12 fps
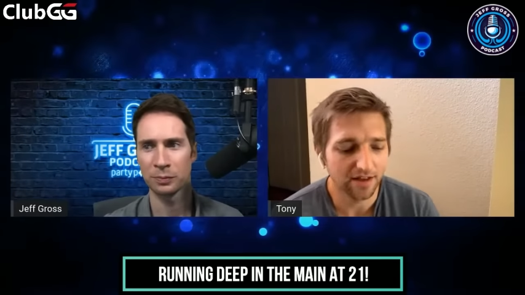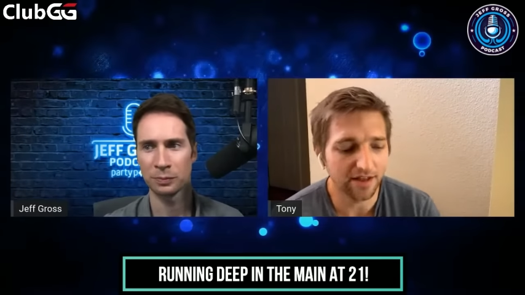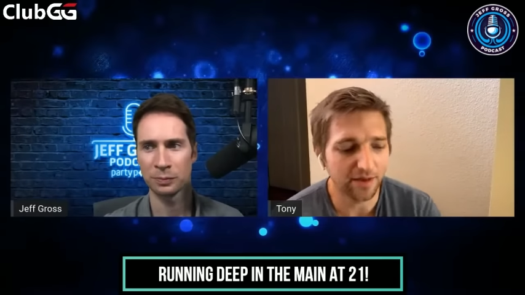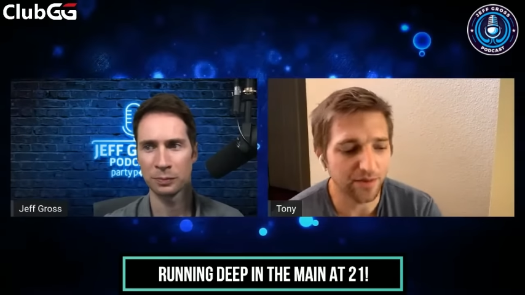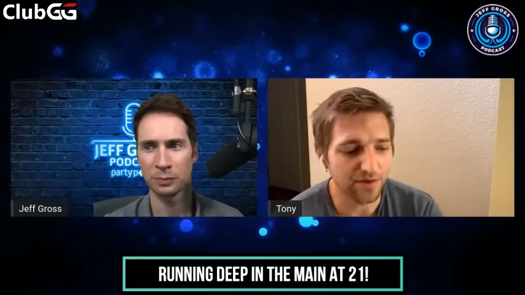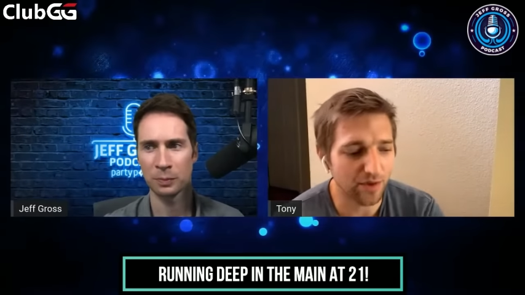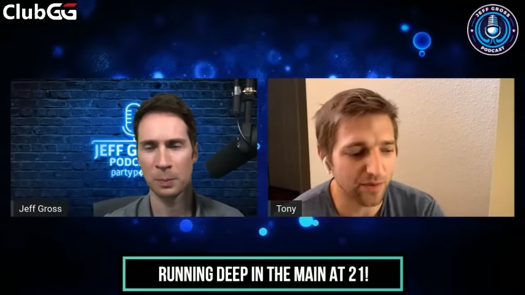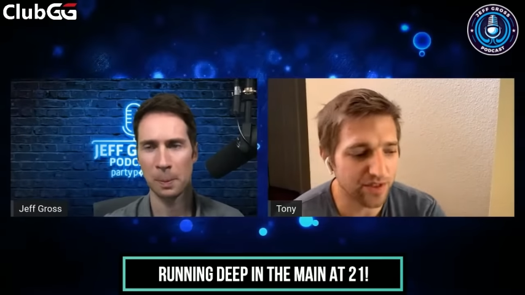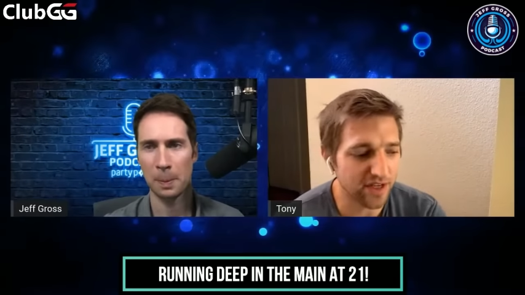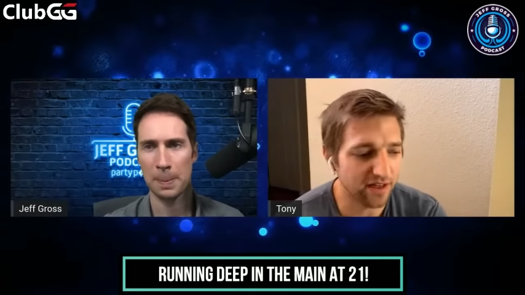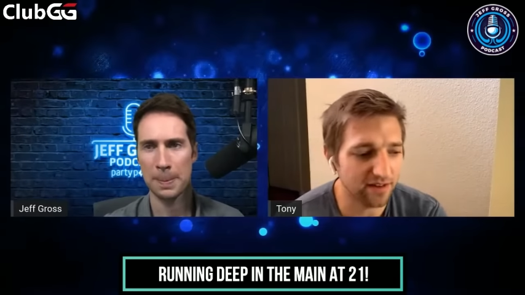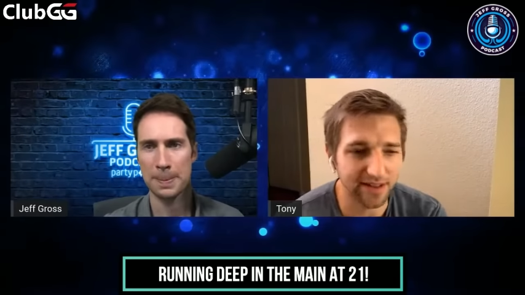Speaker 1: that he was
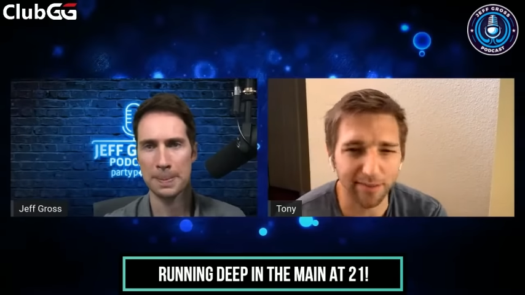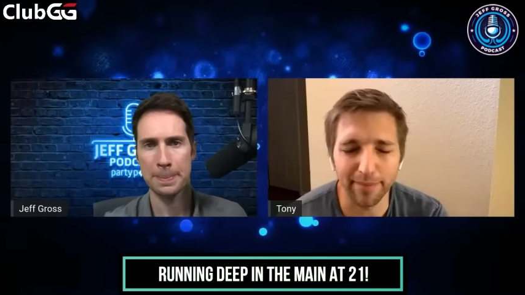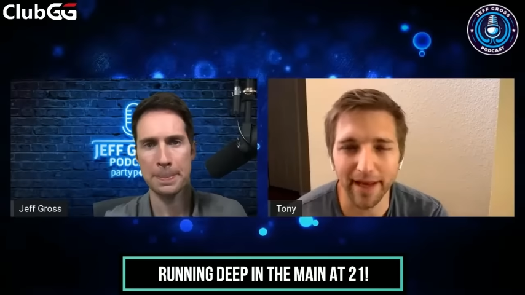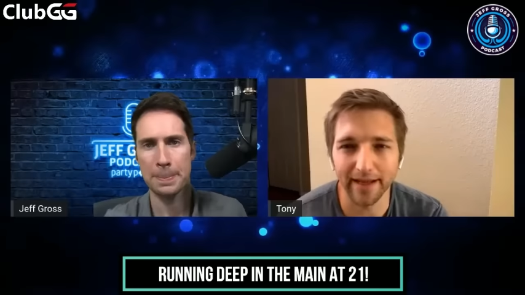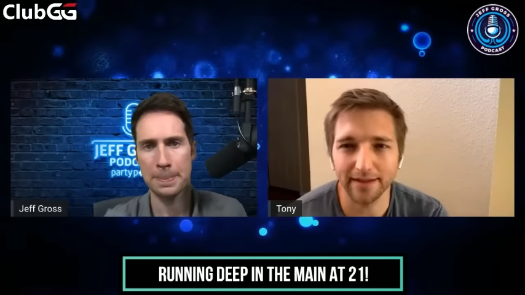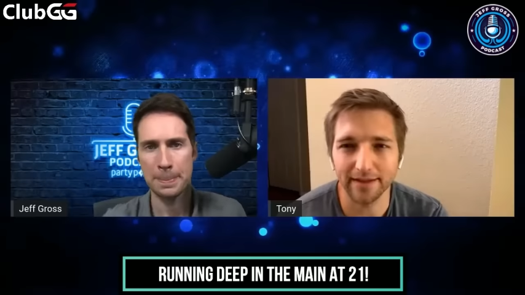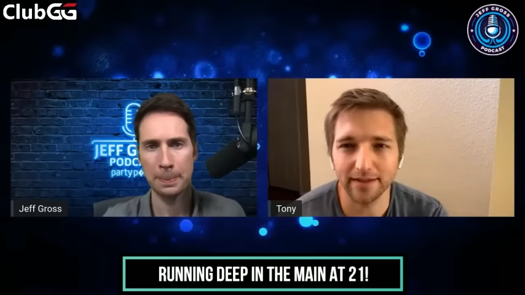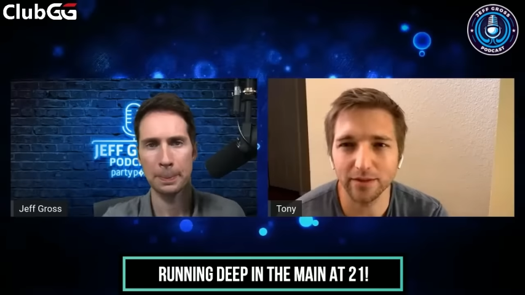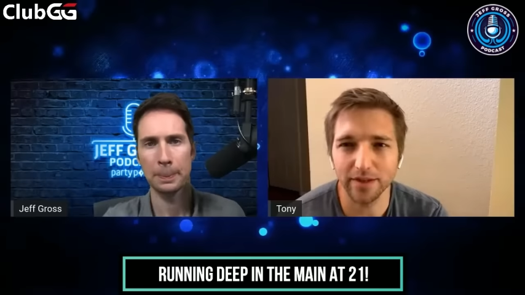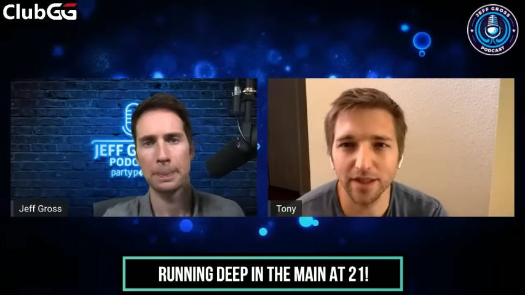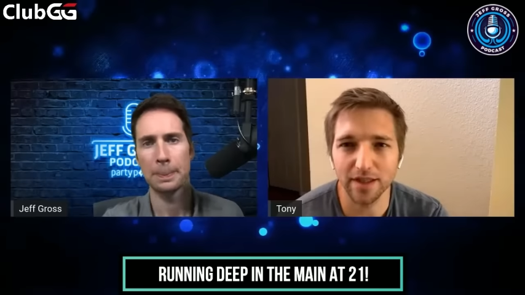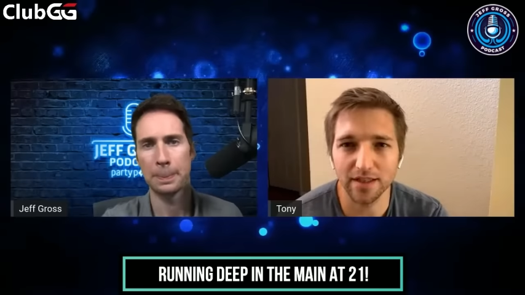always kind of like battling
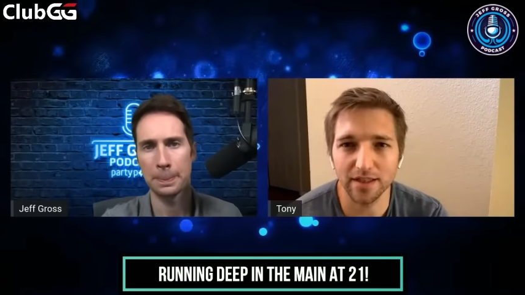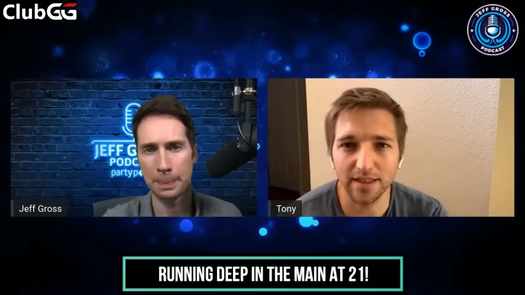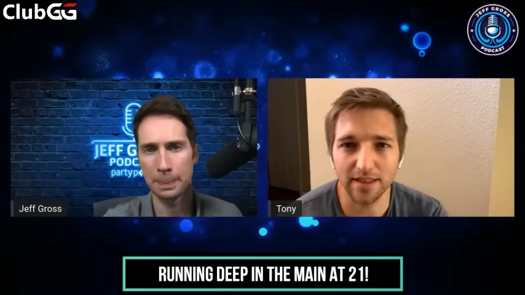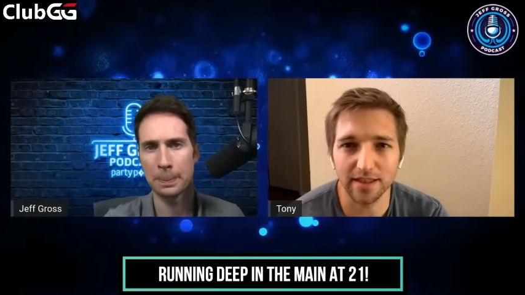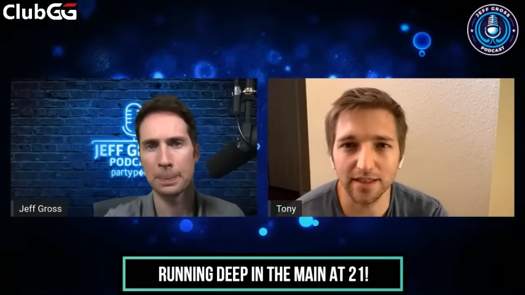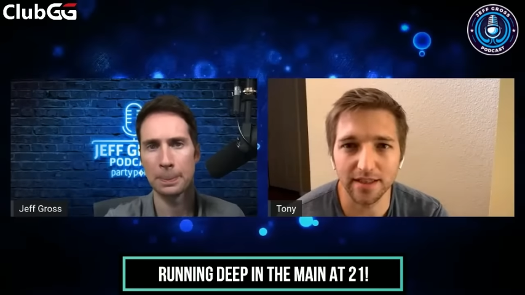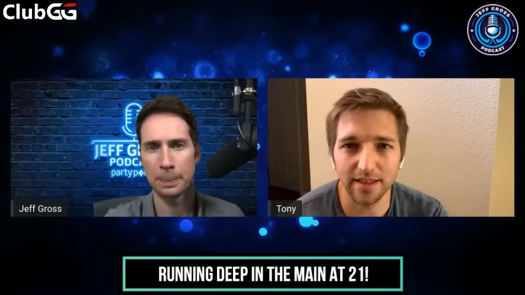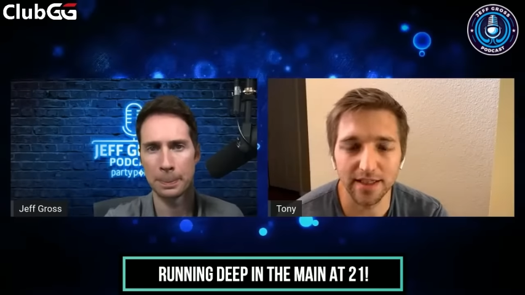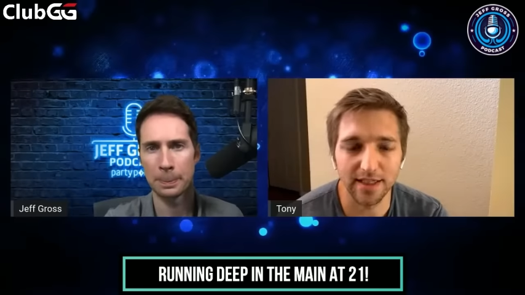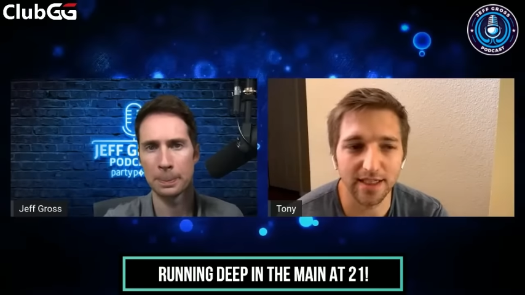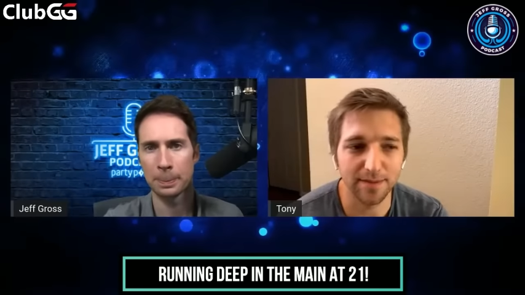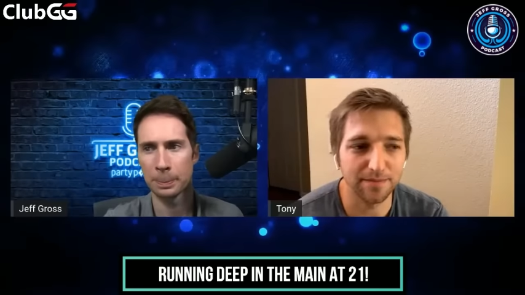with in the
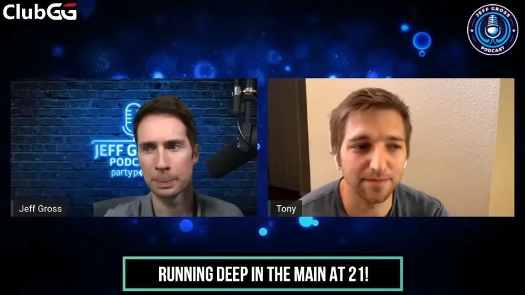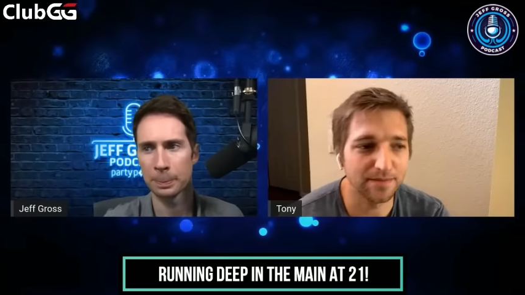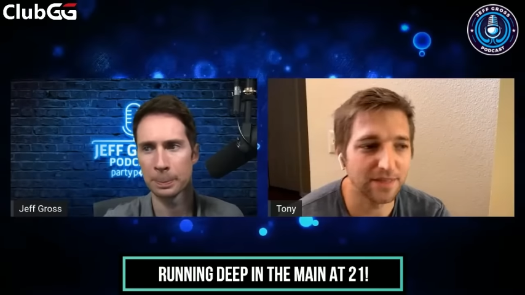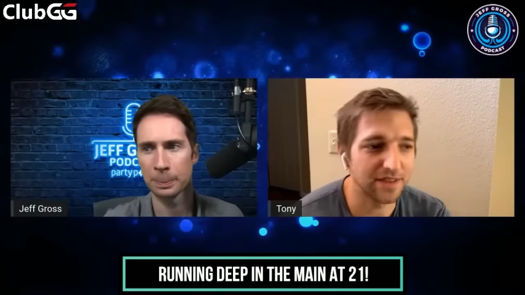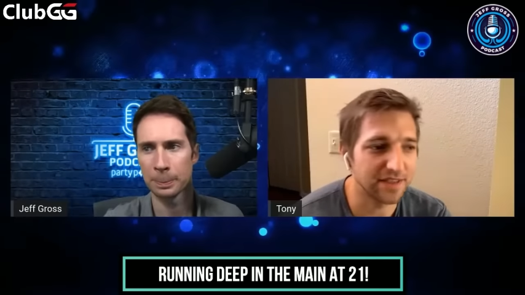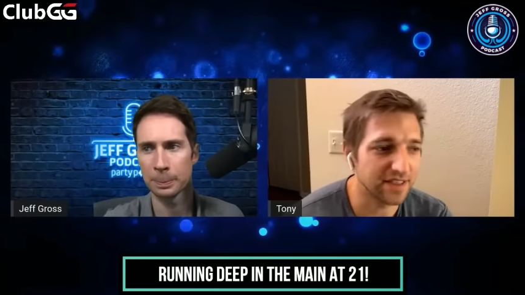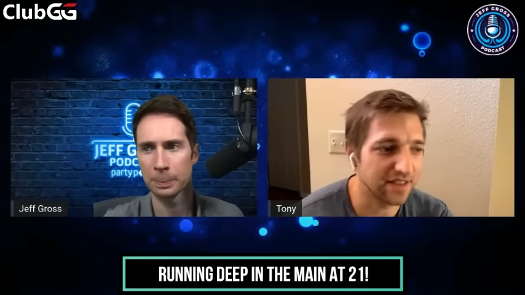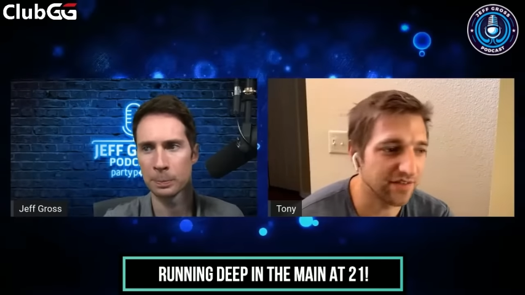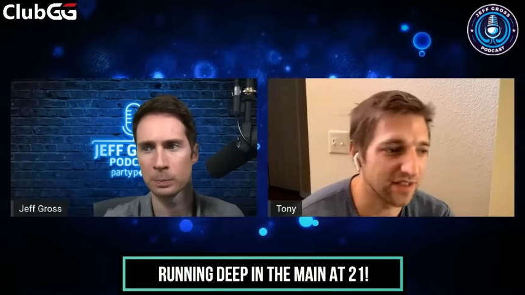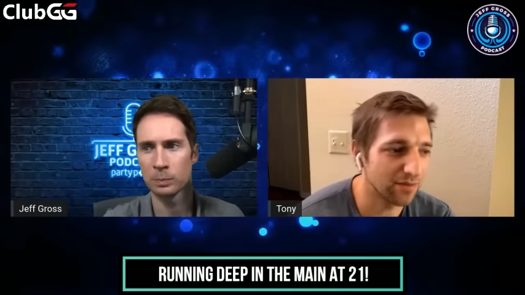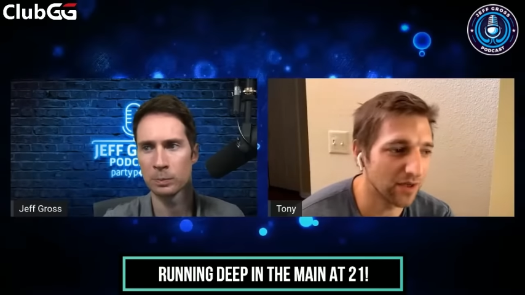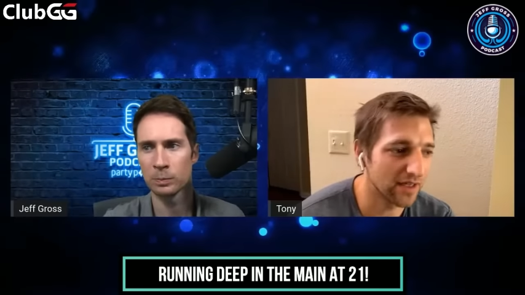um, in the T
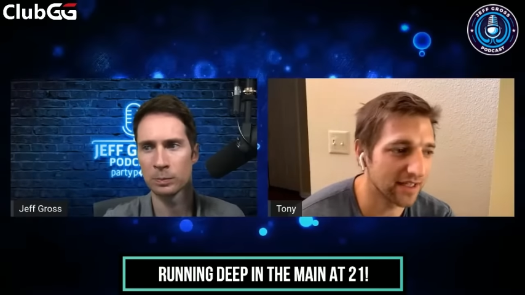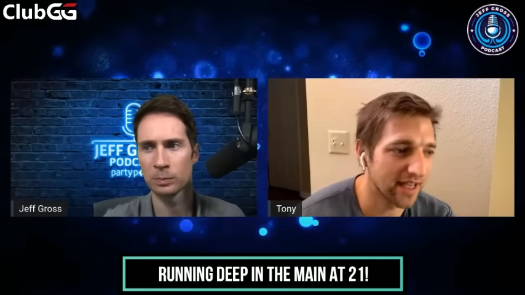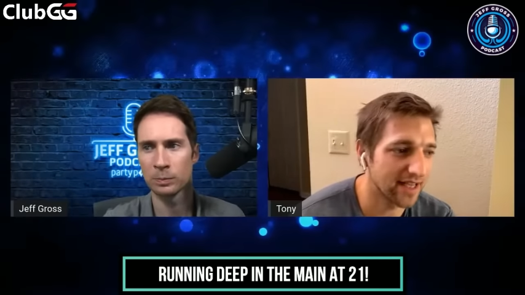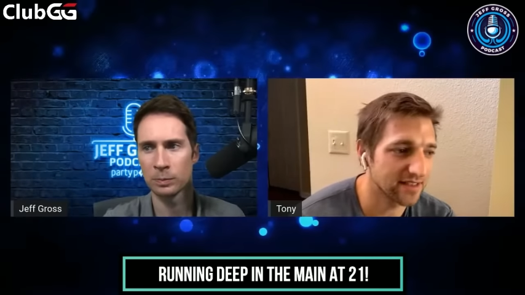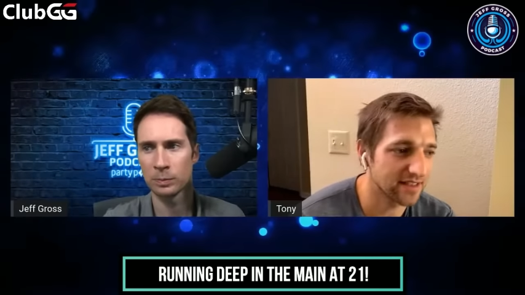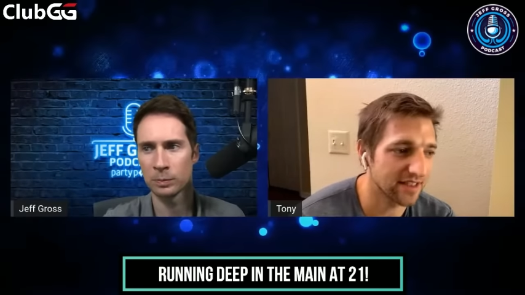V broadcast.